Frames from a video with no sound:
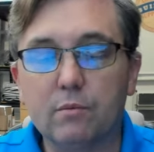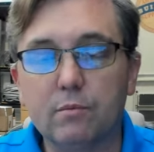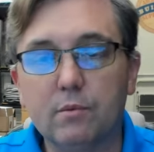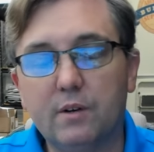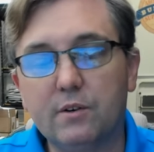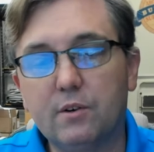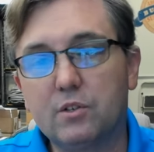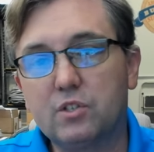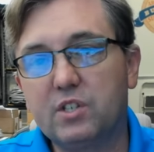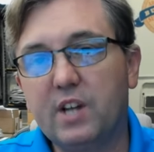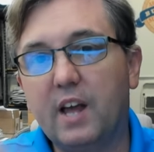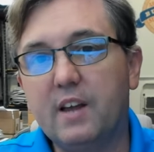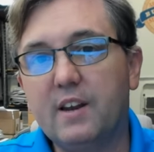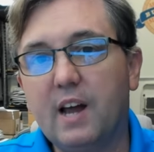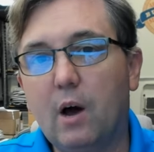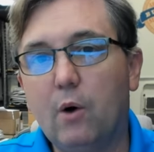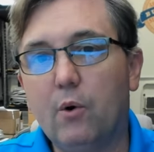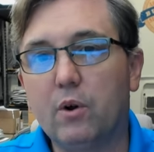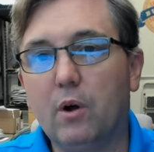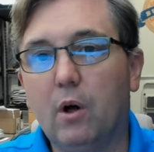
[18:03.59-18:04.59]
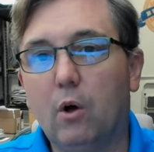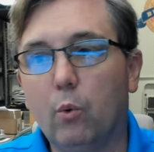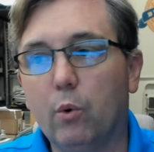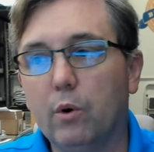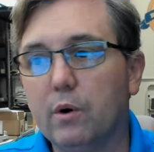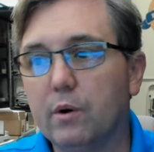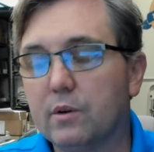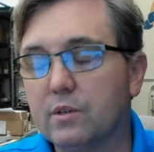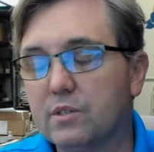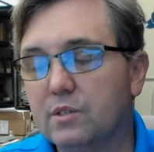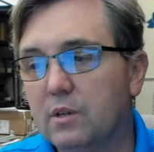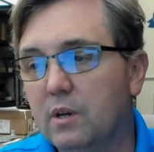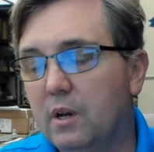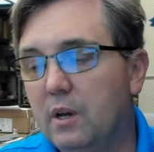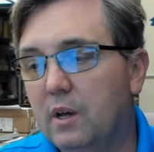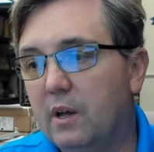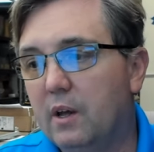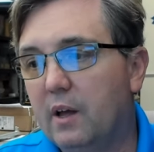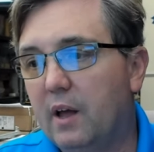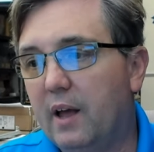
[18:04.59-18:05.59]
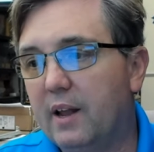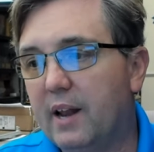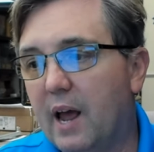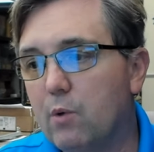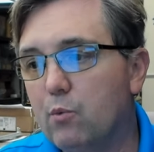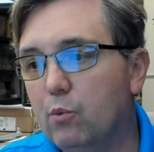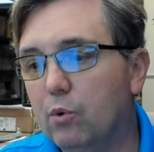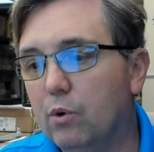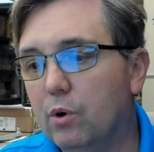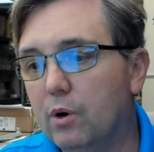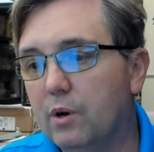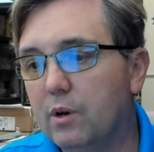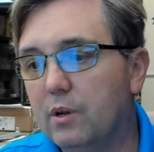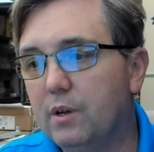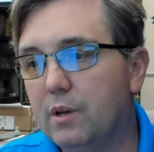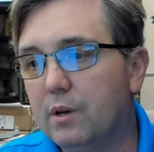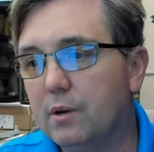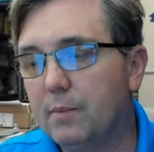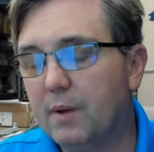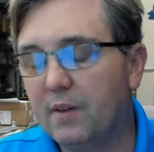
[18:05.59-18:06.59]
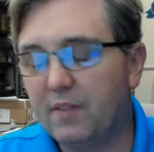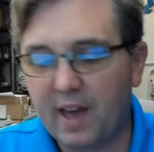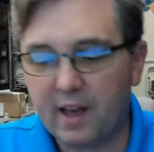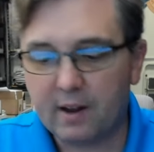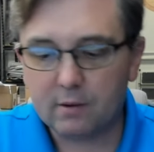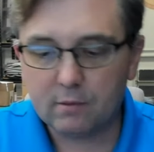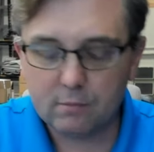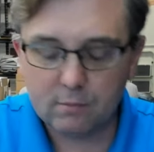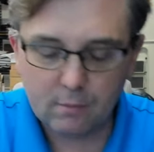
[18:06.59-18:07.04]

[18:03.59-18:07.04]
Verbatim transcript: Understand how it all works. And I would, and that